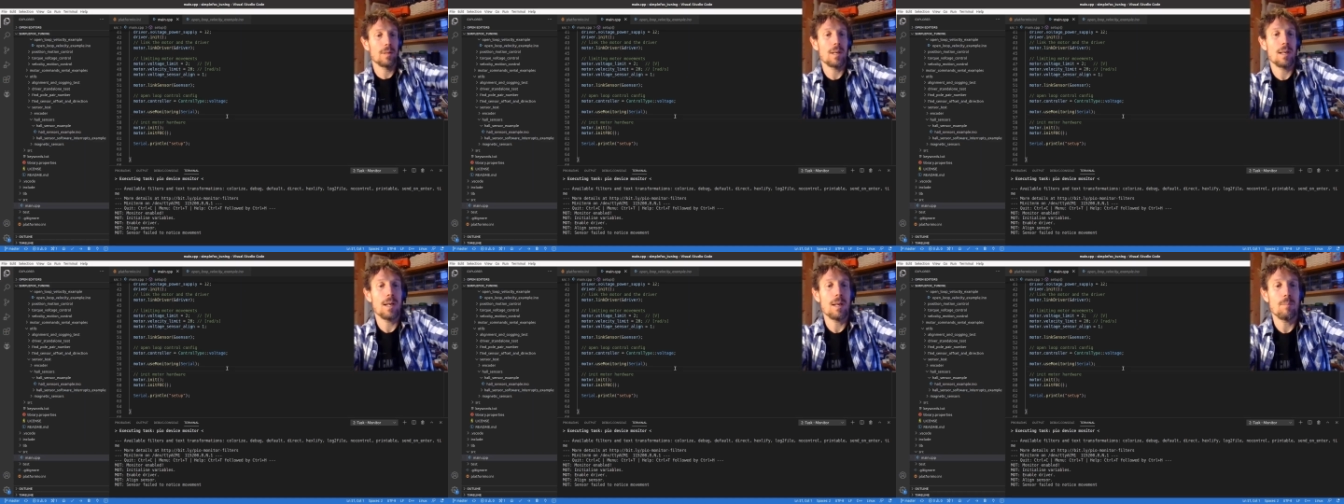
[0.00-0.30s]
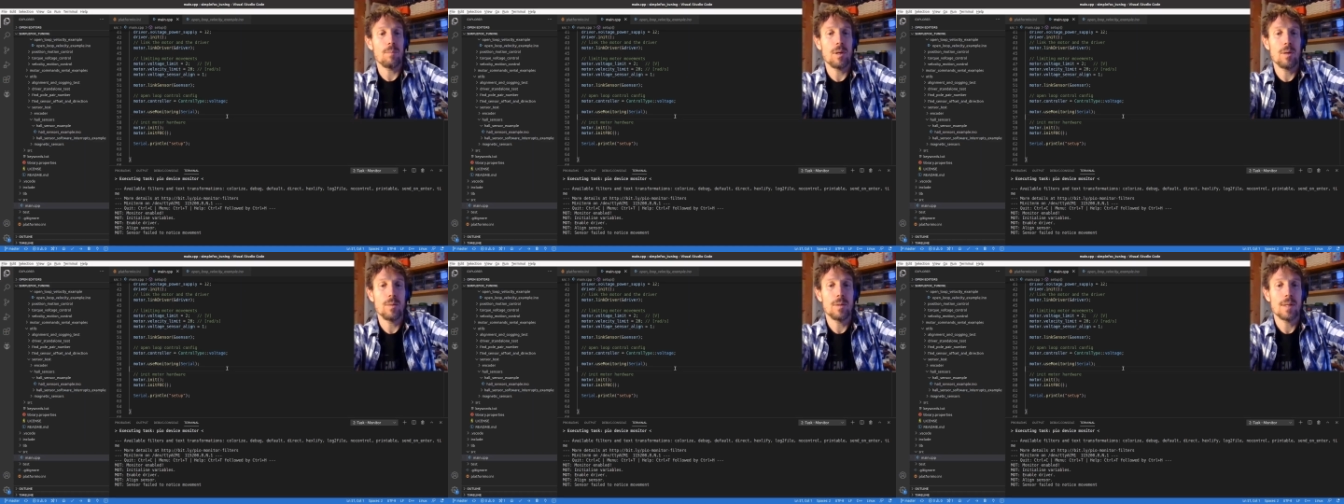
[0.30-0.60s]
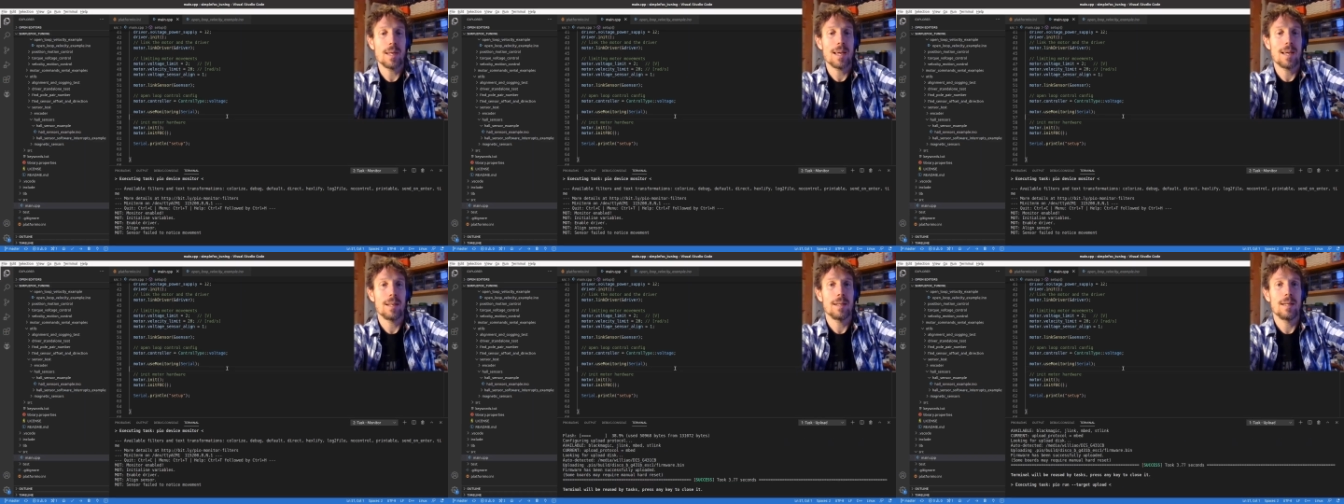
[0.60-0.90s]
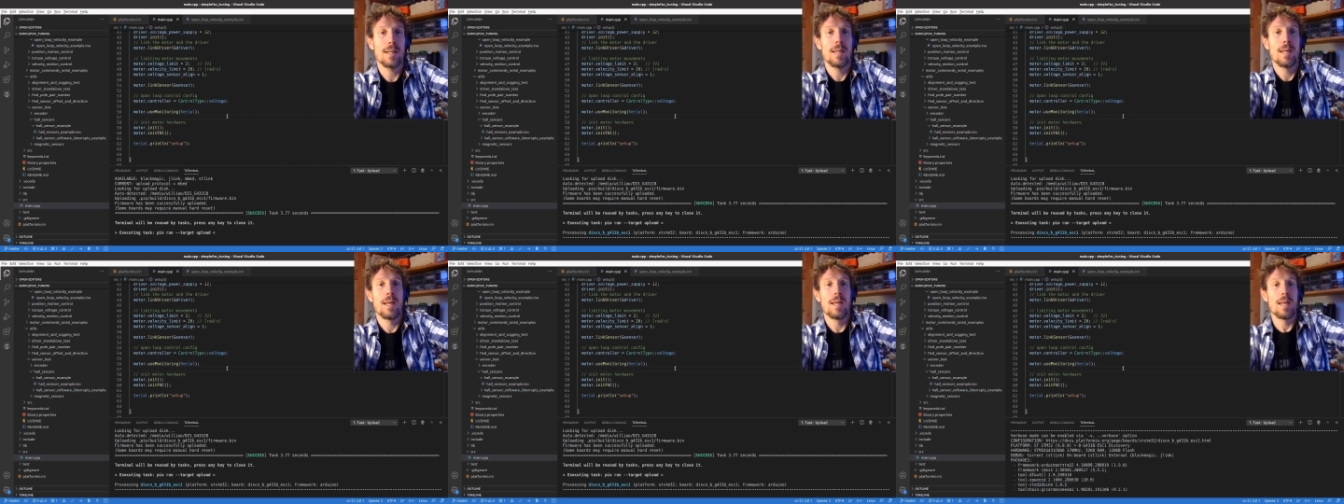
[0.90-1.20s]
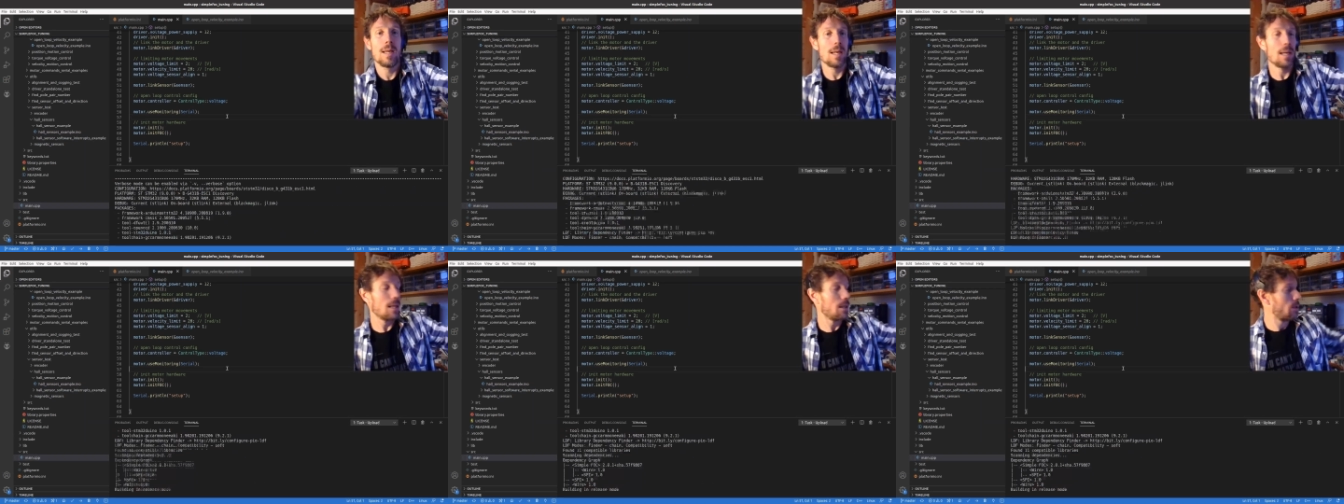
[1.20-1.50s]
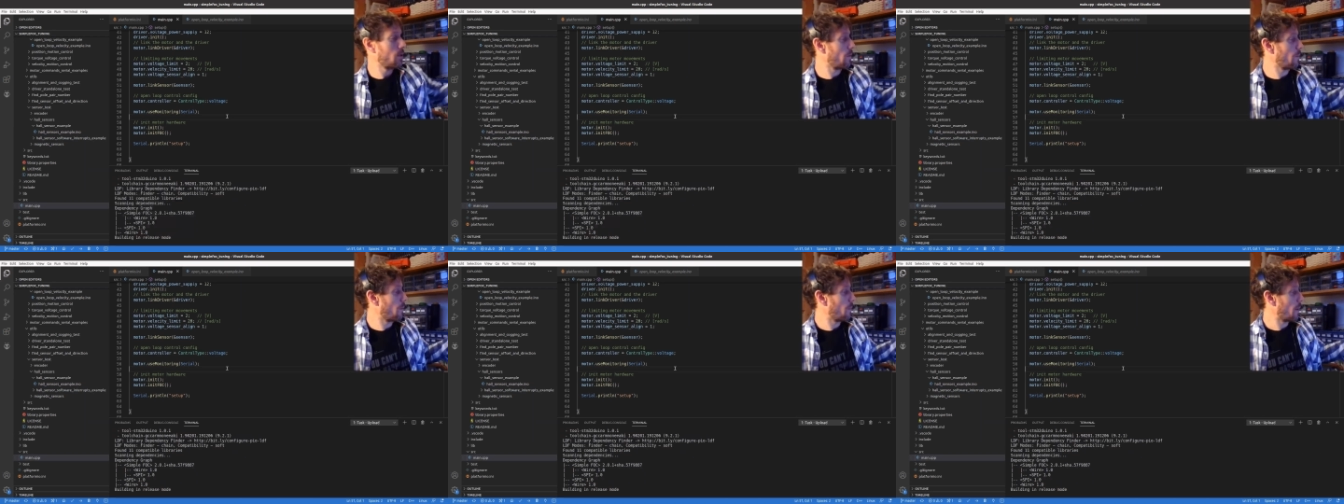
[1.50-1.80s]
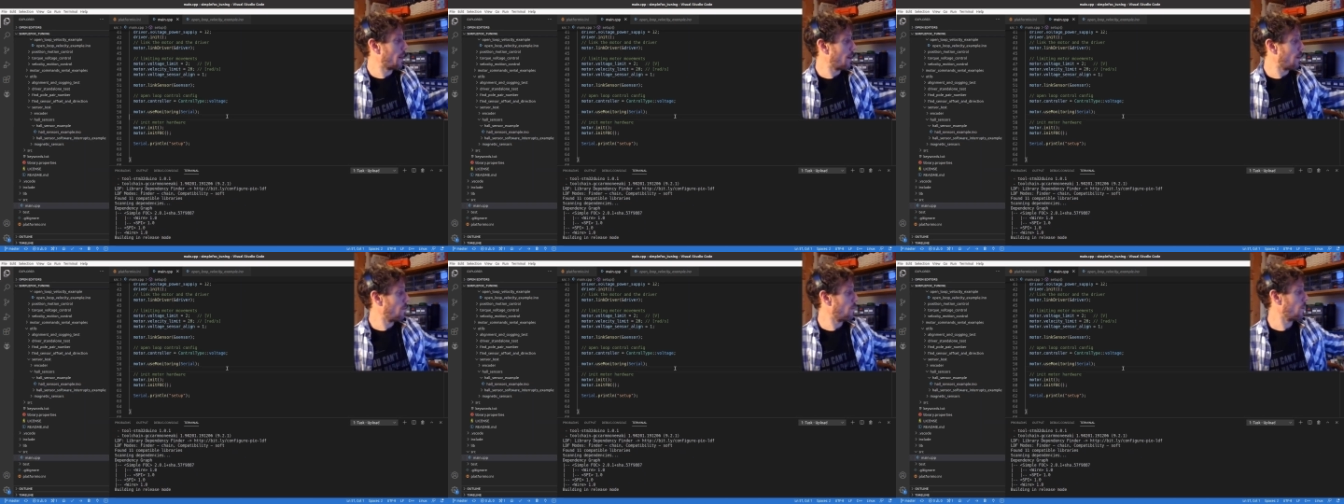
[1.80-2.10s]
I'll upload that, turn my
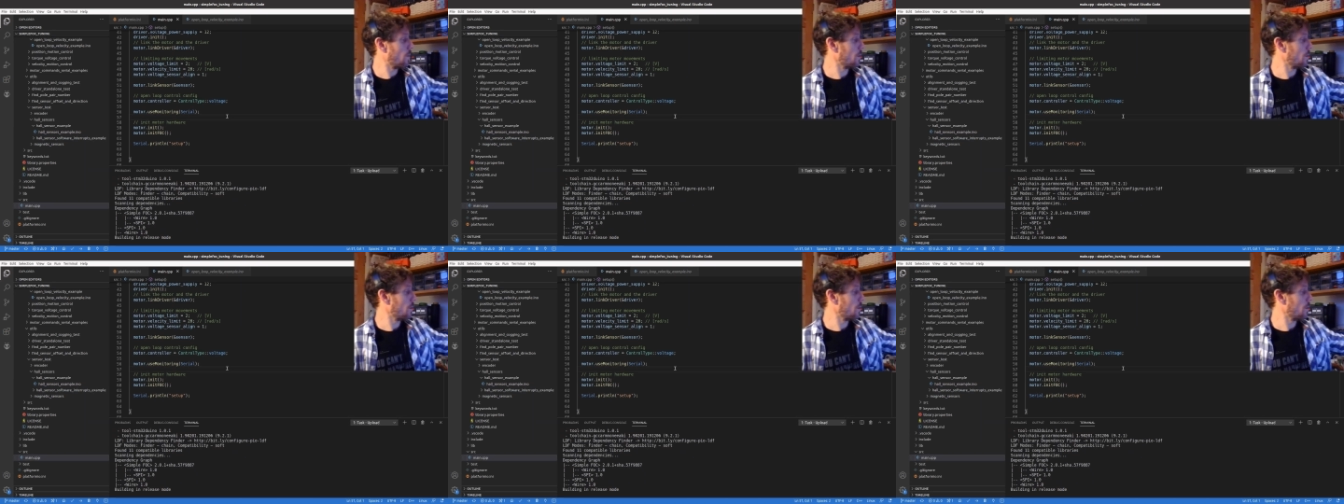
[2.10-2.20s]
power on,